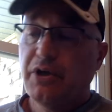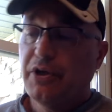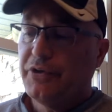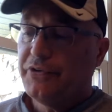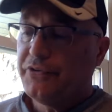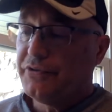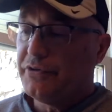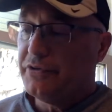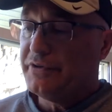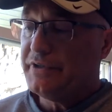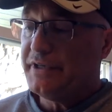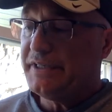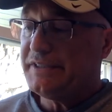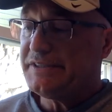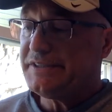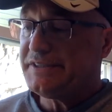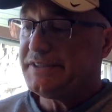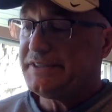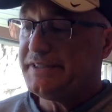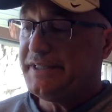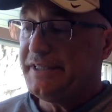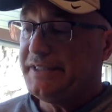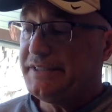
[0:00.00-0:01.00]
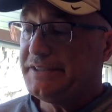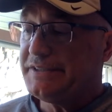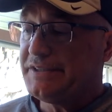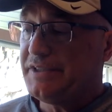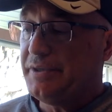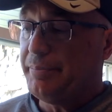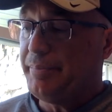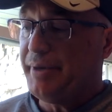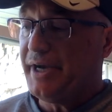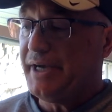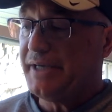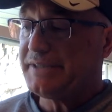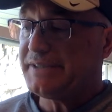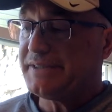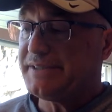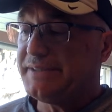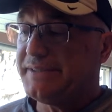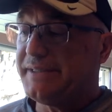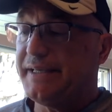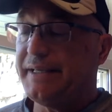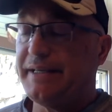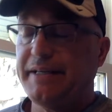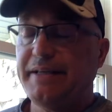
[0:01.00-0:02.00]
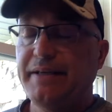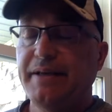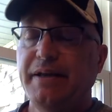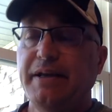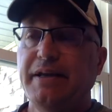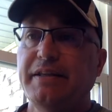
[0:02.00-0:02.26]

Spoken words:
So they seize the Bastille,